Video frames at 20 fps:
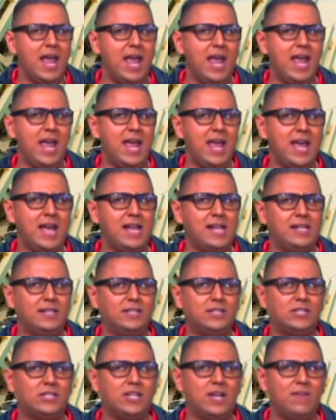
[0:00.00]
And
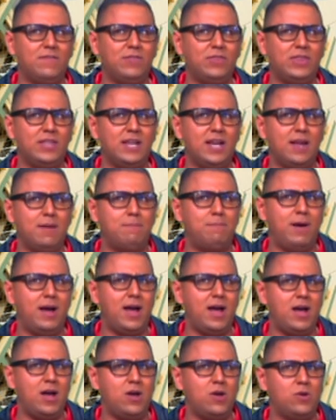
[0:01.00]
something
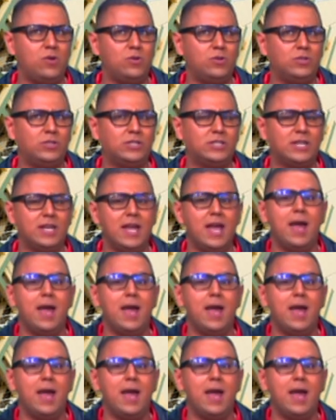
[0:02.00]
about